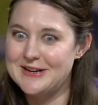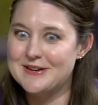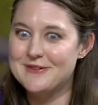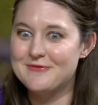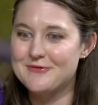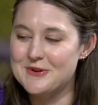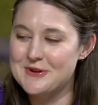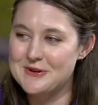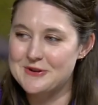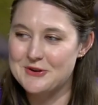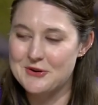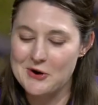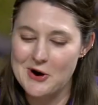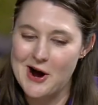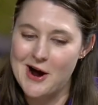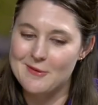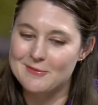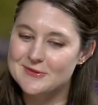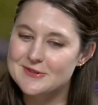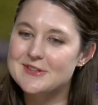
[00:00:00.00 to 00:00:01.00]
different
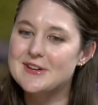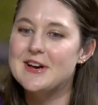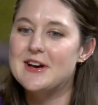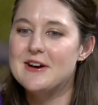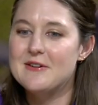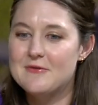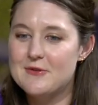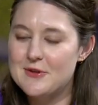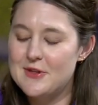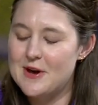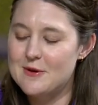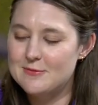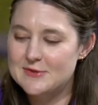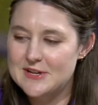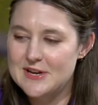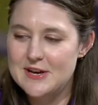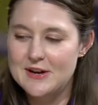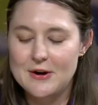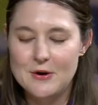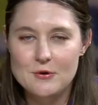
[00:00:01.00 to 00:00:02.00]
crops for them
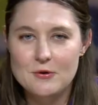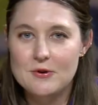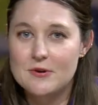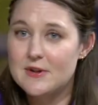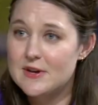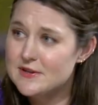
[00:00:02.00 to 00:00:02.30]
to eat okra.